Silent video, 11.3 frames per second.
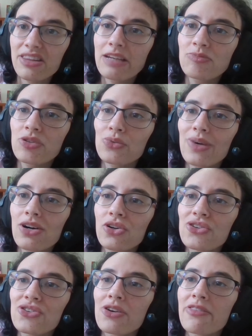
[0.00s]
themed as well
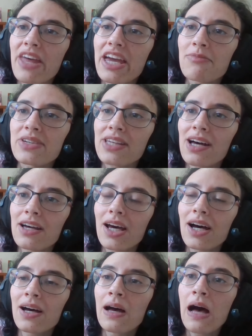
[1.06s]
because her name is Hana,